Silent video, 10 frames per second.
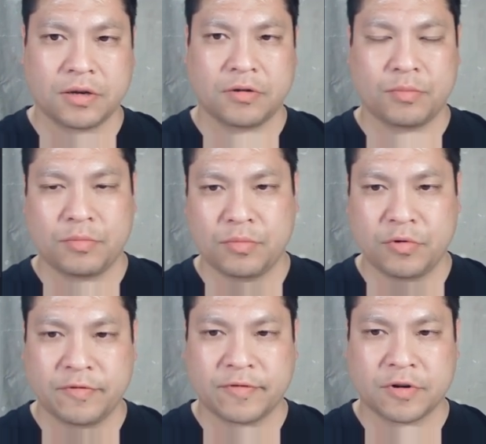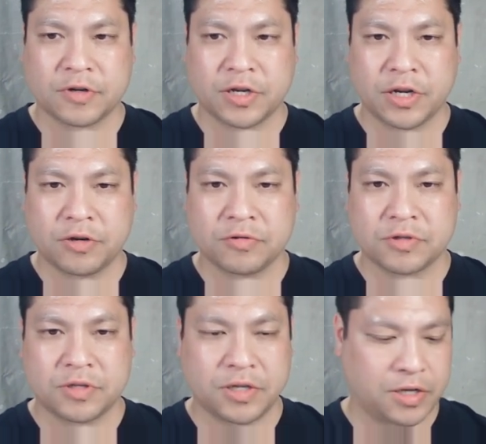Move our
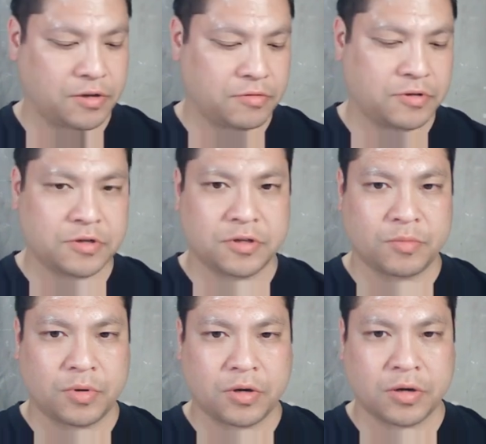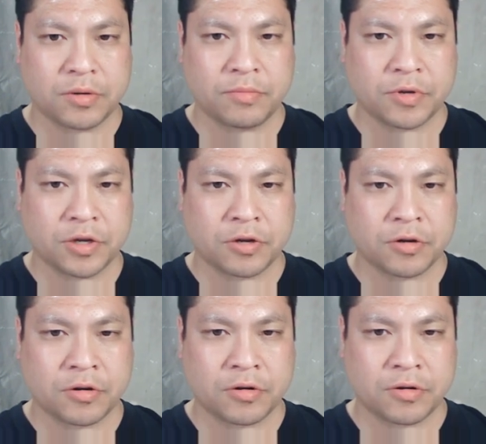titles down to the bottom
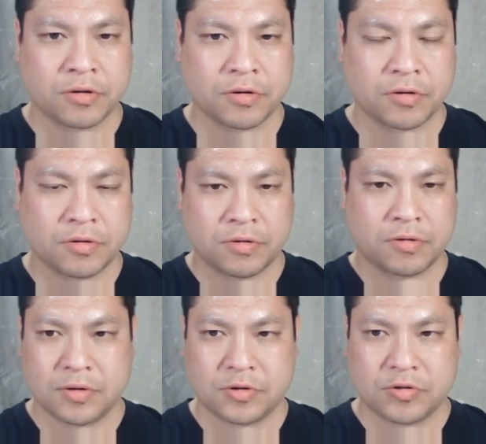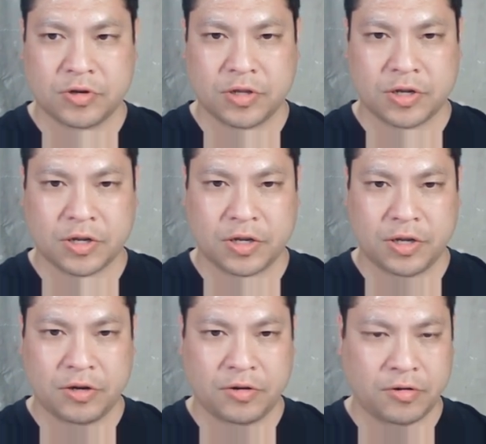here. Try that
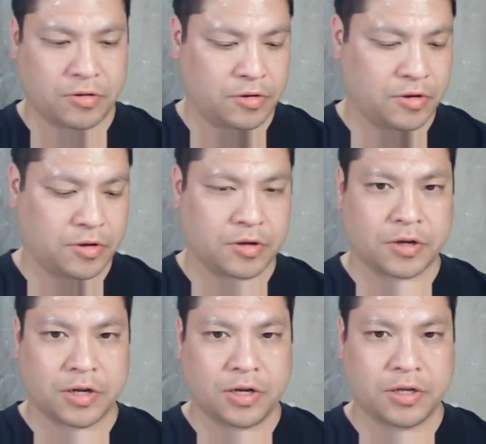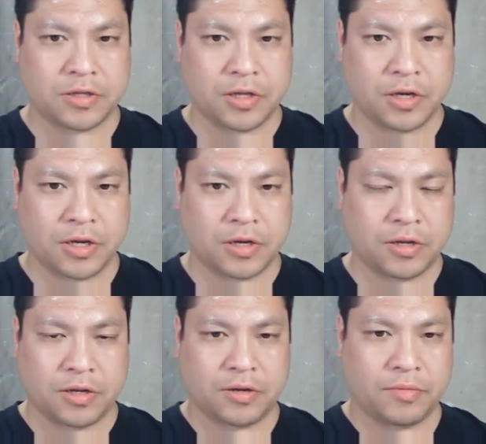again. Cut that.
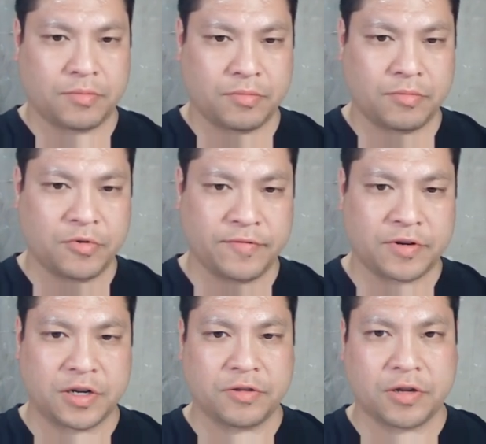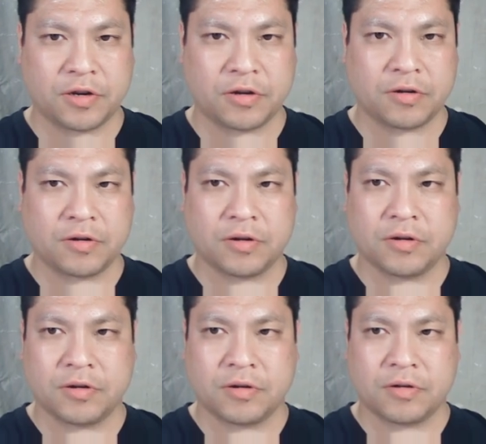Move it down there.
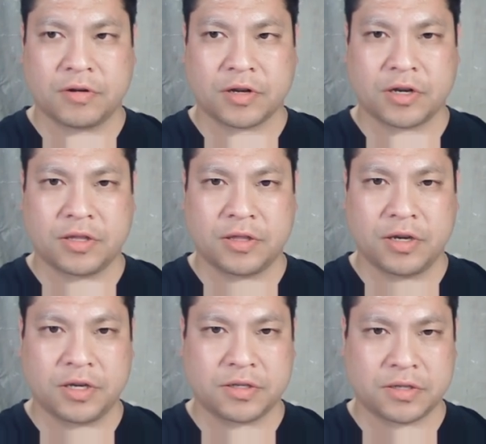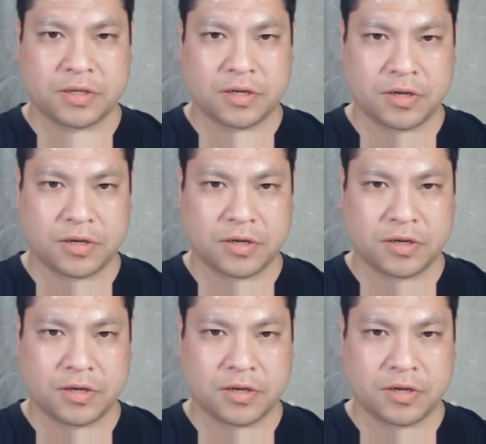I'm going to cut this.